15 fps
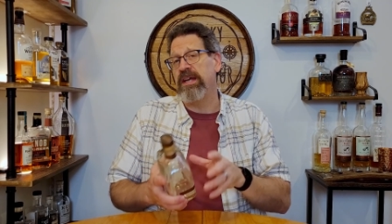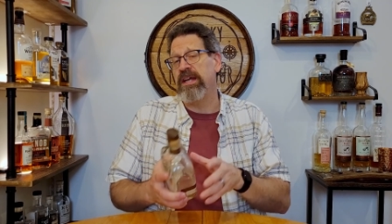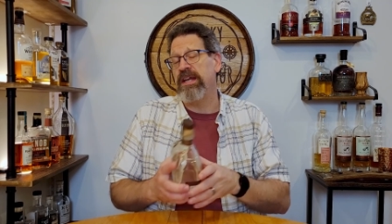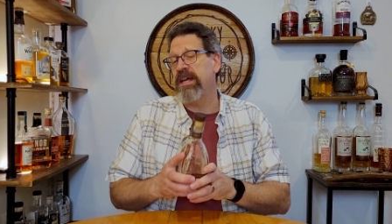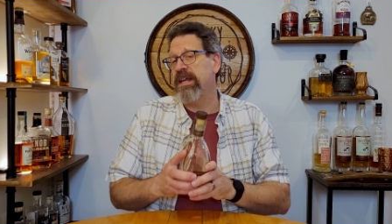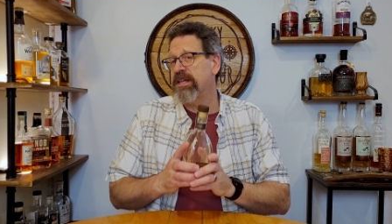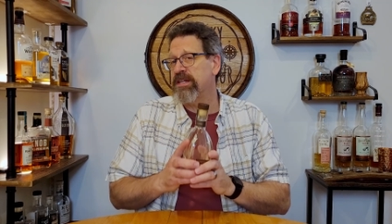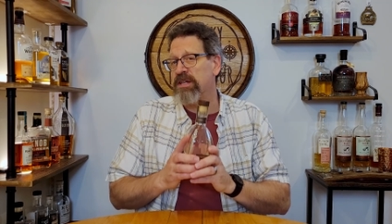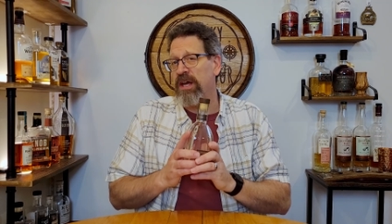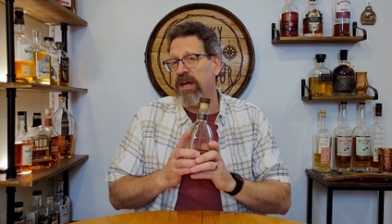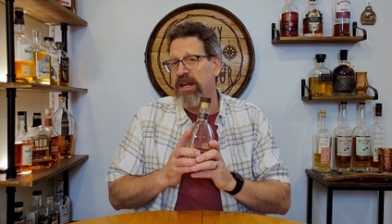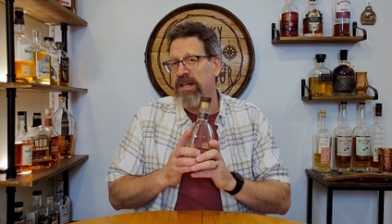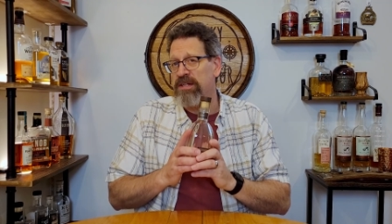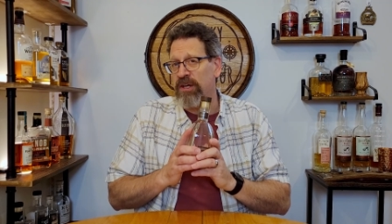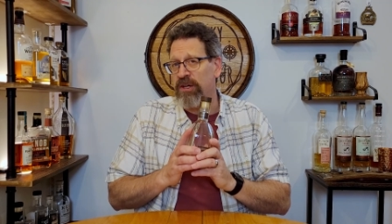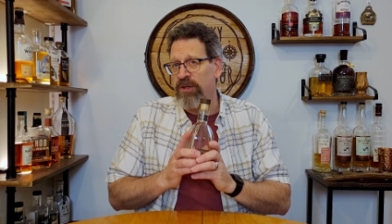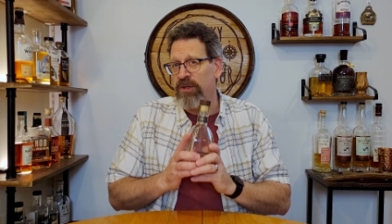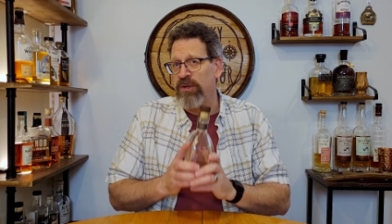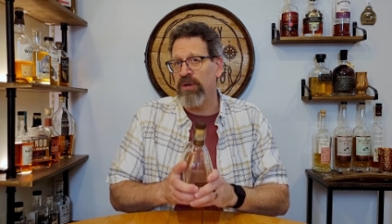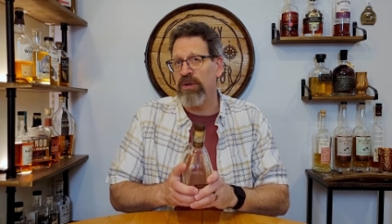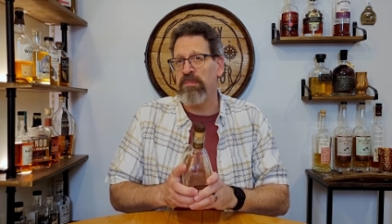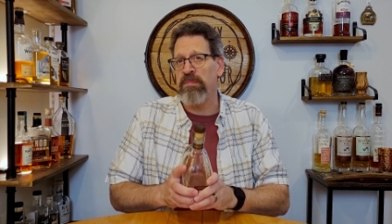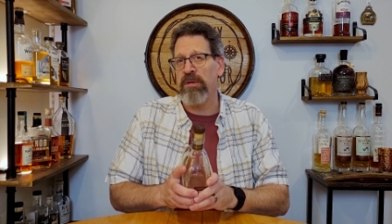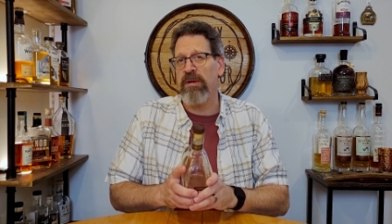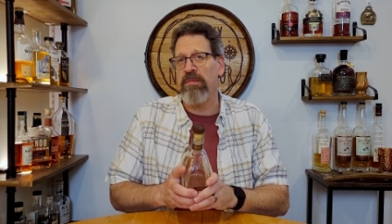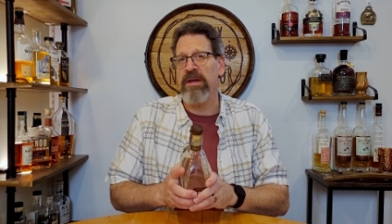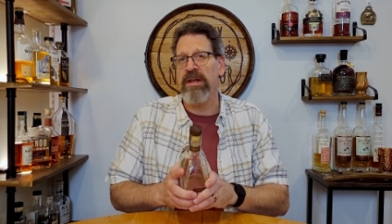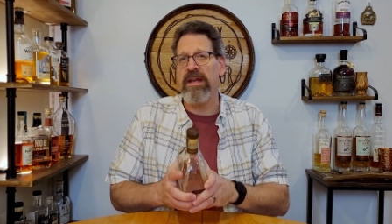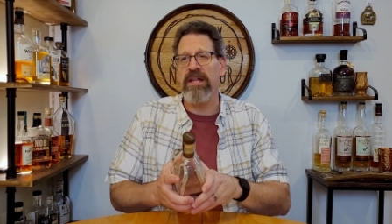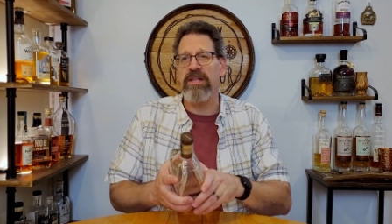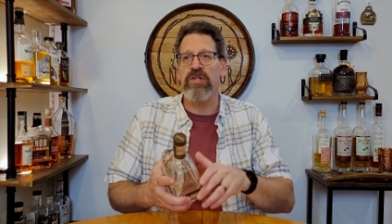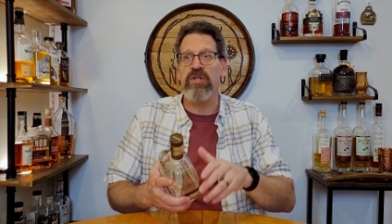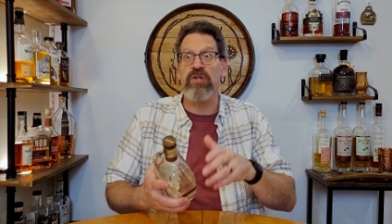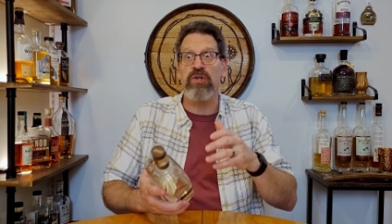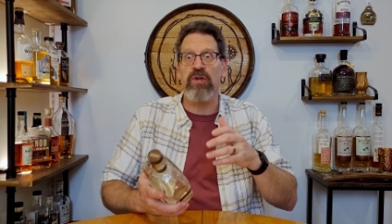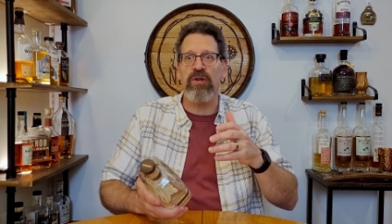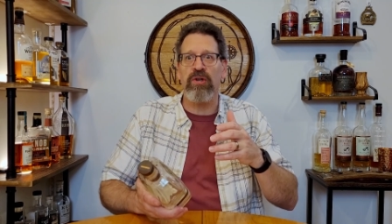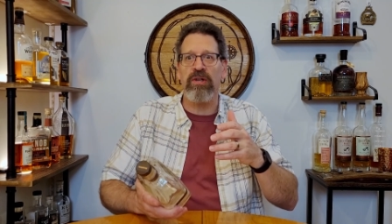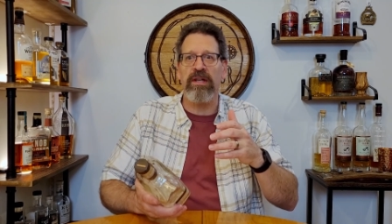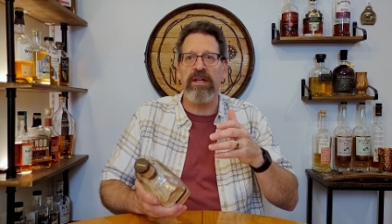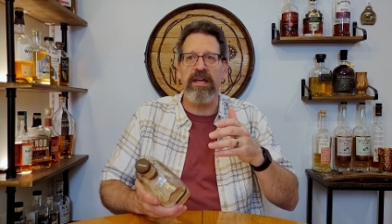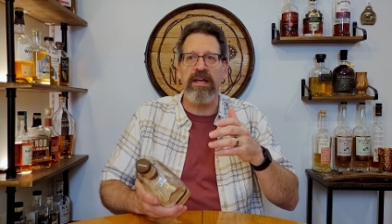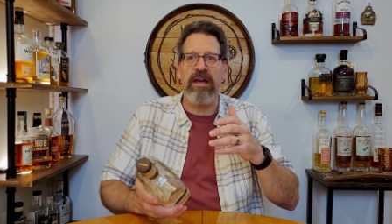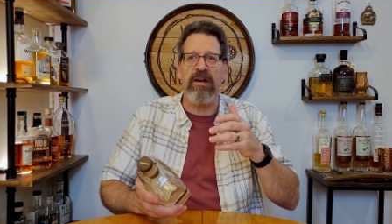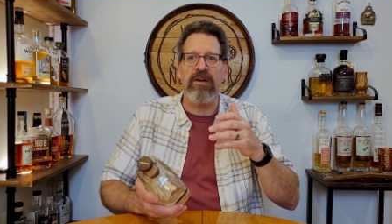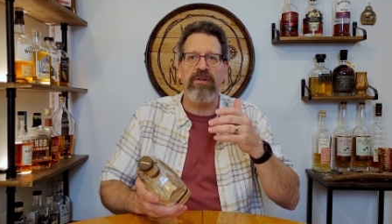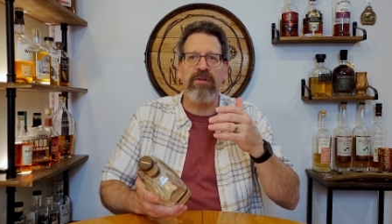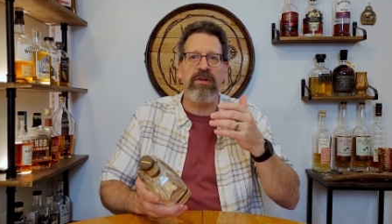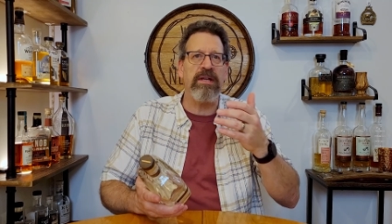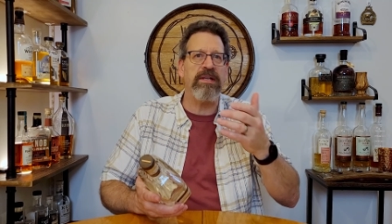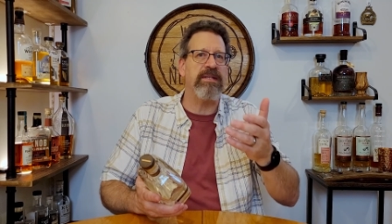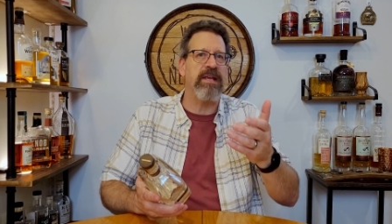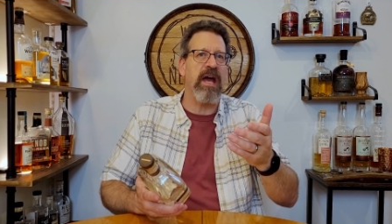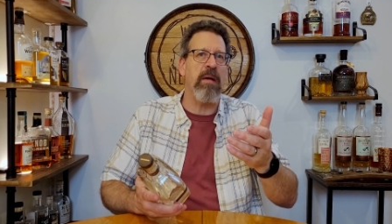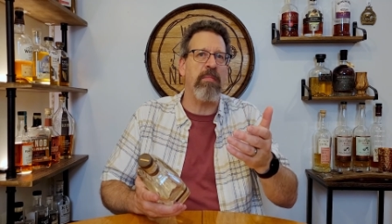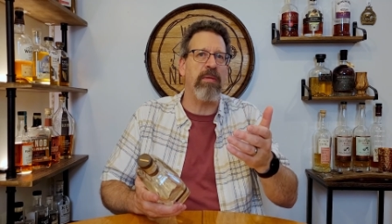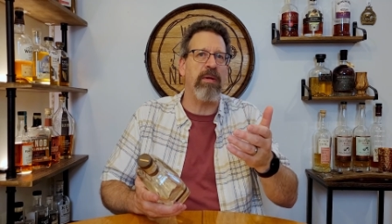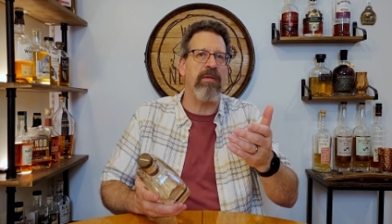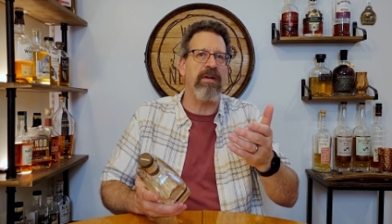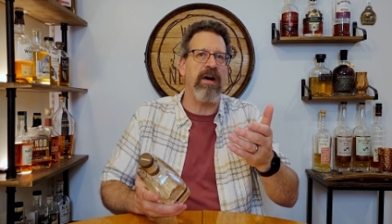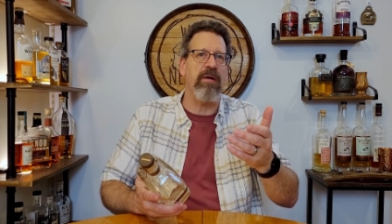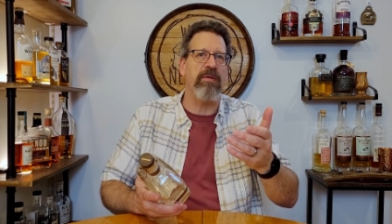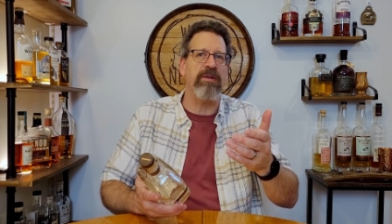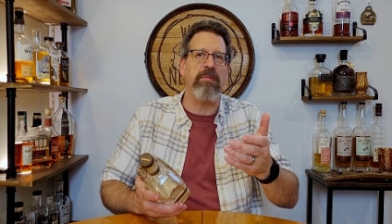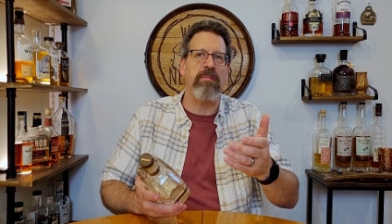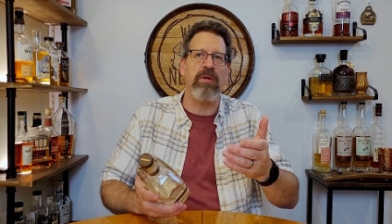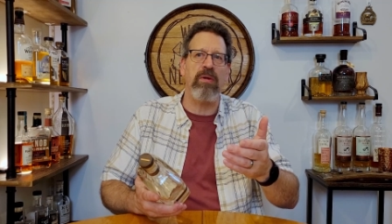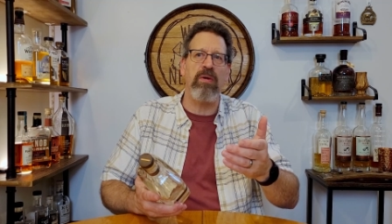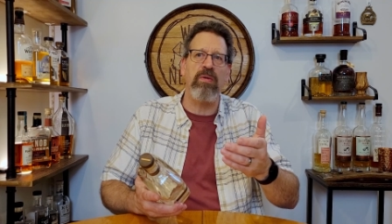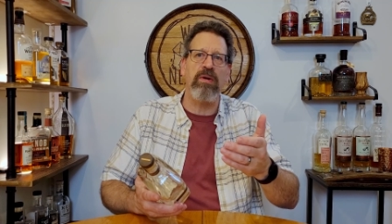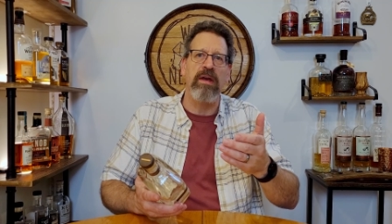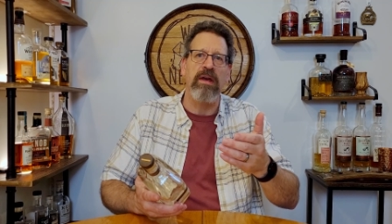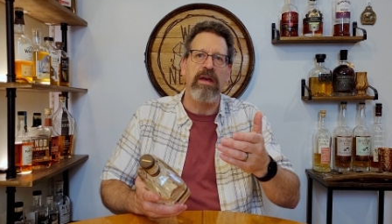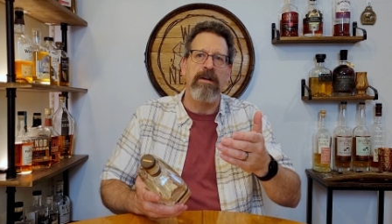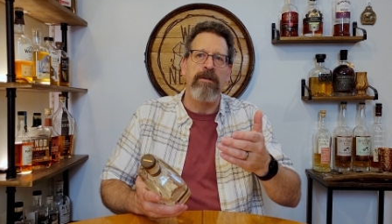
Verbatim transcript: It, it, is a, it is a good bourbon and certainly a good example of how double oak